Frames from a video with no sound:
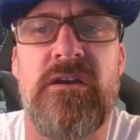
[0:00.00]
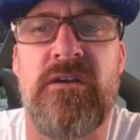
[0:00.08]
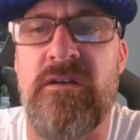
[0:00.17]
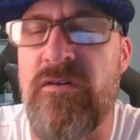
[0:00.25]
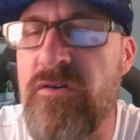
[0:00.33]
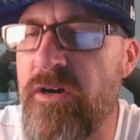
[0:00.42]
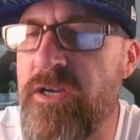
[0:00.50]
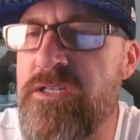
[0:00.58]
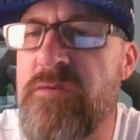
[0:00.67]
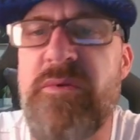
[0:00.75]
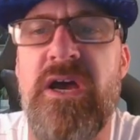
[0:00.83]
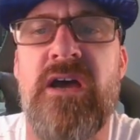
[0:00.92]
no
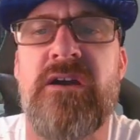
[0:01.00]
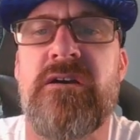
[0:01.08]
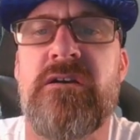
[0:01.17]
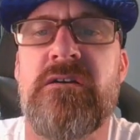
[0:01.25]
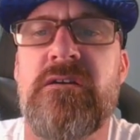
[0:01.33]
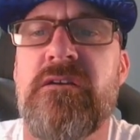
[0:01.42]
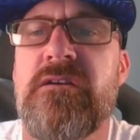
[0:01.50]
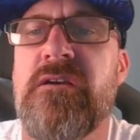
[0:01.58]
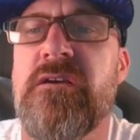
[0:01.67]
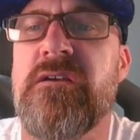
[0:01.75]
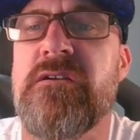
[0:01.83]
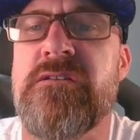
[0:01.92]
crazy pattern,
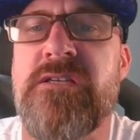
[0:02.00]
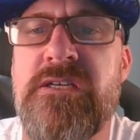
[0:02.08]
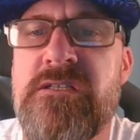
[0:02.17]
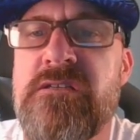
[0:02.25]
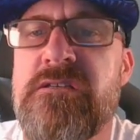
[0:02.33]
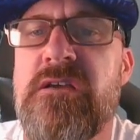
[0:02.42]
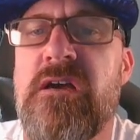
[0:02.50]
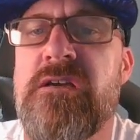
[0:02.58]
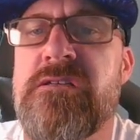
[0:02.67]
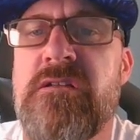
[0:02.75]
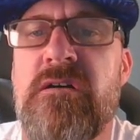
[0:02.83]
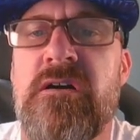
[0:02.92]
decent
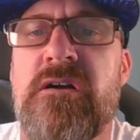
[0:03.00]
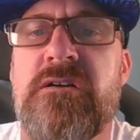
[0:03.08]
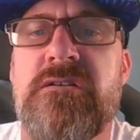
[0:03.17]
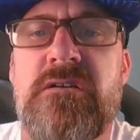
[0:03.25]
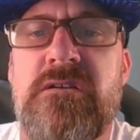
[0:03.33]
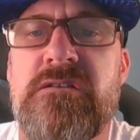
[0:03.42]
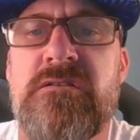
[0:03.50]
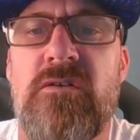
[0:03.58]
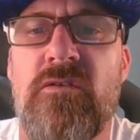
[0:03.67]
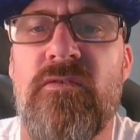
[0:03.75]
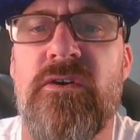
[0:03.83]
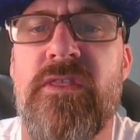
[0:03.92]
size, large,
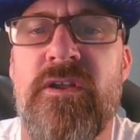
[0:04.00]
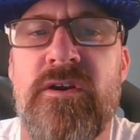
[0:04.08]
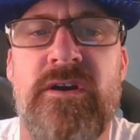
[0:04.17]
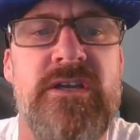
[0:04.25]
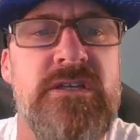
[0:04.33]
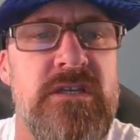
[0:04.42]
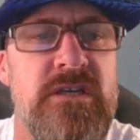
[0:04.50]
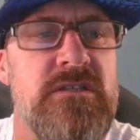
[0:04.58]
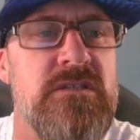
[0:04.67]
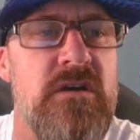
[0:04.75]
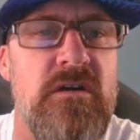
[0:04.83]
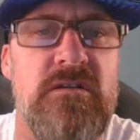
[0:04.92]
sold for
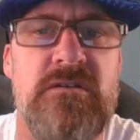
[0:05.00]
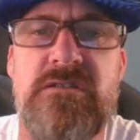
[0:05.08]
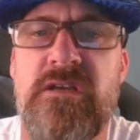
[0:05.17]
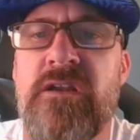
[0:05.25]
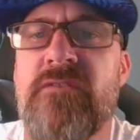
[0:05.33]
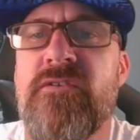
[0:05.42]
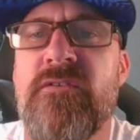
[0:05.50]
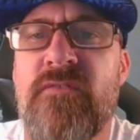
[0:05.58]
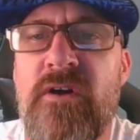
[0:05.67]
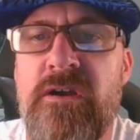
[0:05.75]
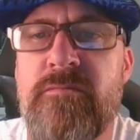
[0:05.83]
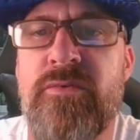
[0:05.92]
$36. And if you
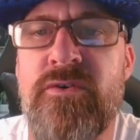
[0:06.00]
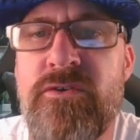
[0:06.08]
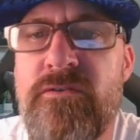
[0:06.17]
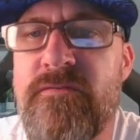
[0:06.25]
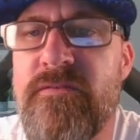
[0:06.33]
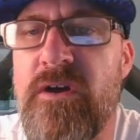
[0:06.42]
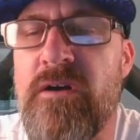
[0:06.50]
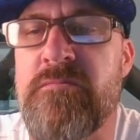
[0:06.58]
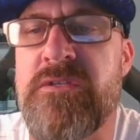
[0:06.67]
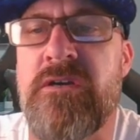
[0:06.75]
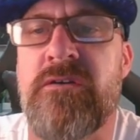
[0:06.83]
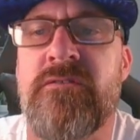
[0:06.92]
find Proof, I'm
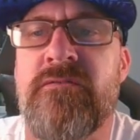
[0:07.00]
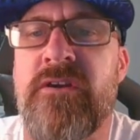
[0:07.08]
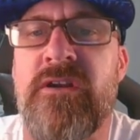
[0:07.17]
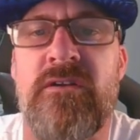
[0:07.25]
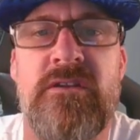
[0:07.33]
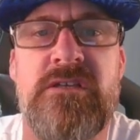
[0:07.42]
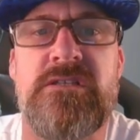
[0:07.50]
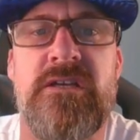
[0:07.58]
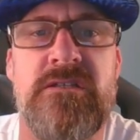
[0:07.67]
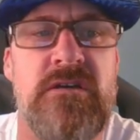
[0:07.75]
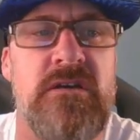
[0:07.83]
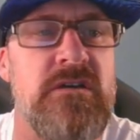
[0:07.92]
telling you right now, these
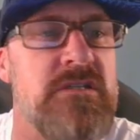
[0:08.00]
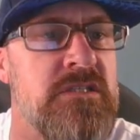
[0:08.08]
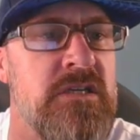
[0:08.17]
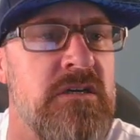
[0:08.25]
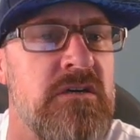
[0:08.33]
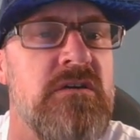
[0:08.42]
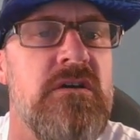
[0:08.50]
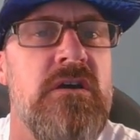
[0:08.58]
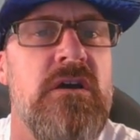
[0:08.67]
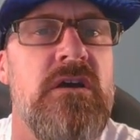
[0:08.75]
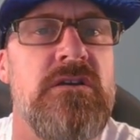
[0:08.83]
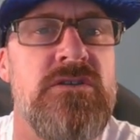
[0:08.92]
things are going to sell
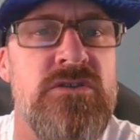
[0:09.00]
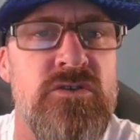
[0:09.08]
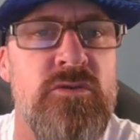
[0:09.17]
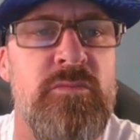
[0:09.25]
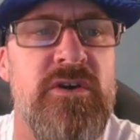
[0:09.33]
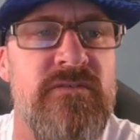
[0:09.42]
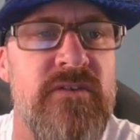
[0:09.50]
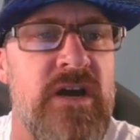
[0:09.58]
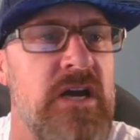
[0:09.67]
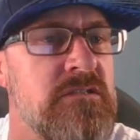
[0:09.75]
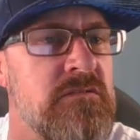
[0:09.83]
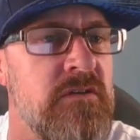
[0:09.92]
super
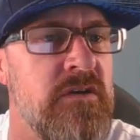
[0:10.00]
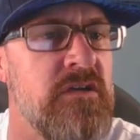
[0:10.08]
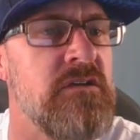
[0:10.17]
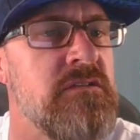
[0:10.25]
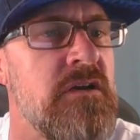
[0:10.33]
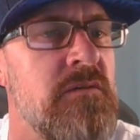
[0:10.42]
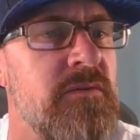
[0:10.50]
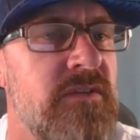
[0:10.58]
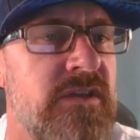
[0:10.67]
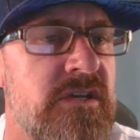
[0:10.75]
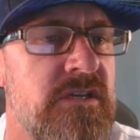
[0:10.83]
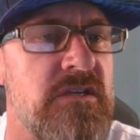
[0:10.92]
fast. So get on top of
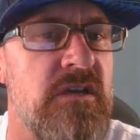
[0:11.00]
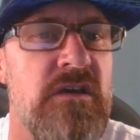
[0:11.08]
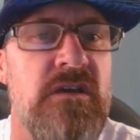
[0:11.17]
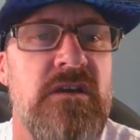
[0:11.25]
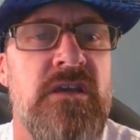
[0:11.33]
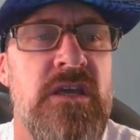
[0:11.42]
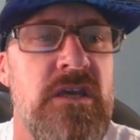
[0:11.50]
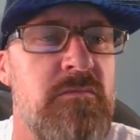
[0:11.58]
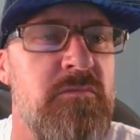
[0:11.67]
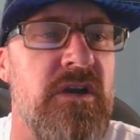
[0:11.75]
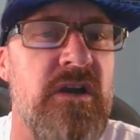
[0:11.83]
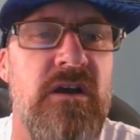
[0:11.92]
these. Keep
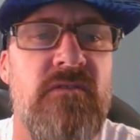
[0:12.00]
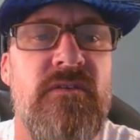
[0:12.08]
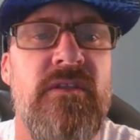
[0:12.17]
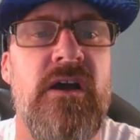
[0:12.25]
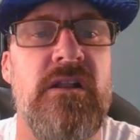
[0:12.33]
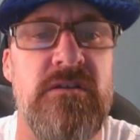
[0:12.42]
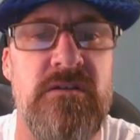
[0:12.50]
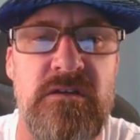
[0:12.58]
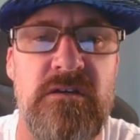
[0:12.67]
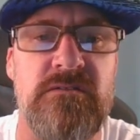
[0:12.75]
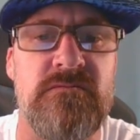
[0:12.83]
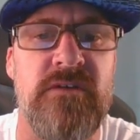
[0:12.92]
an eye out for that
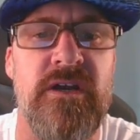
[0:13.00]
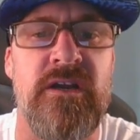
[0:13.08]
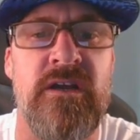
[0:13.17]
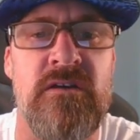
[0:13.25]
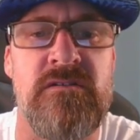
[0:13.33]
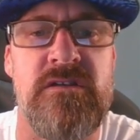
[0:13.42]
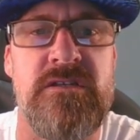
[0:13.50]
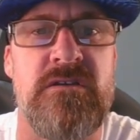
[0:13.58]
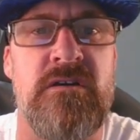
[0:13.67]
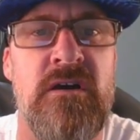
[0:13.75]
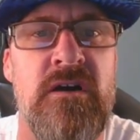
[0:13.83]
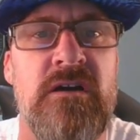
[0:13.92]
logo. Right now, these are
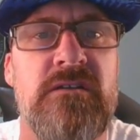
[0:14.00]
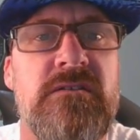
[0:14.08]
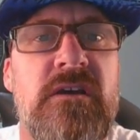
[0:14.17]
hot.